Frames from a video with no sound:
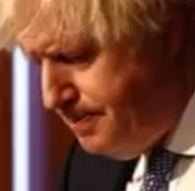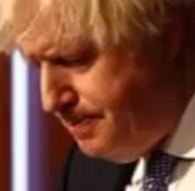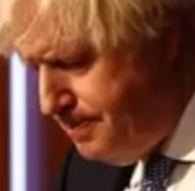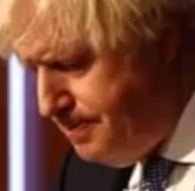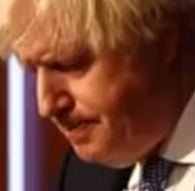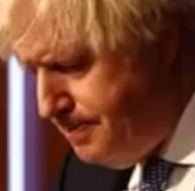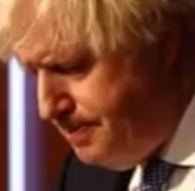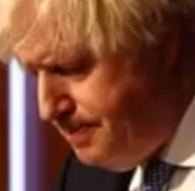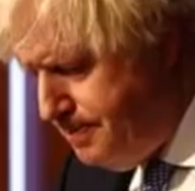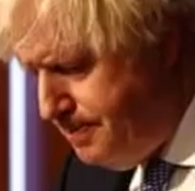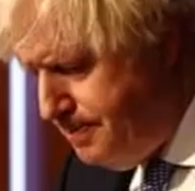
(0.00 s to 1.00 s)

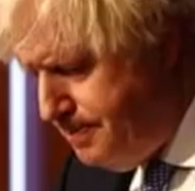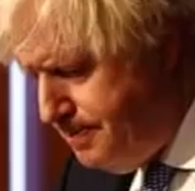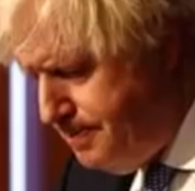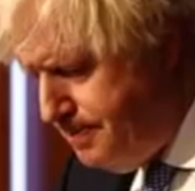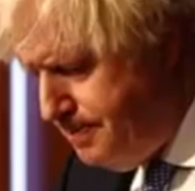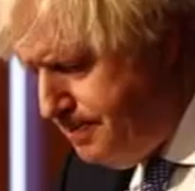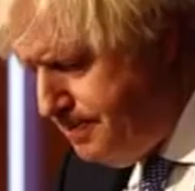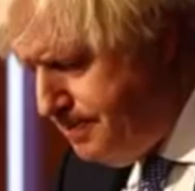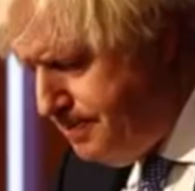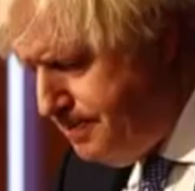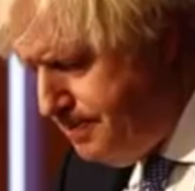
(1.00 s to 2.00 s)

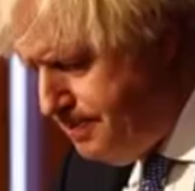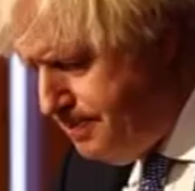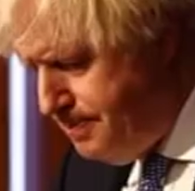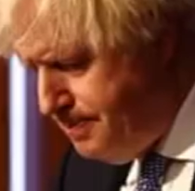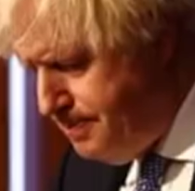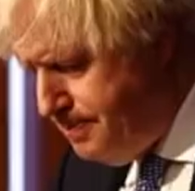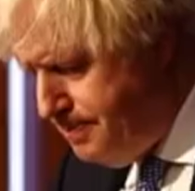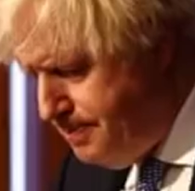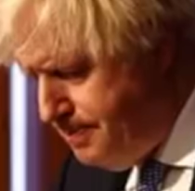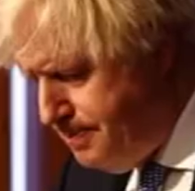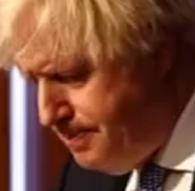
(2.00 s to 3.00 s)

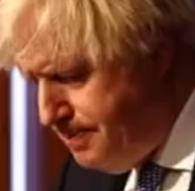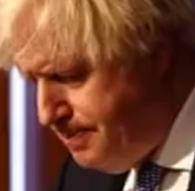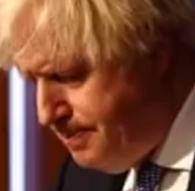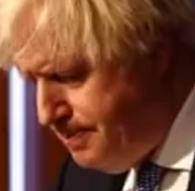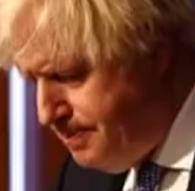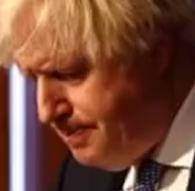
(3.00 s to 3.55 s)
The person shown says nothing.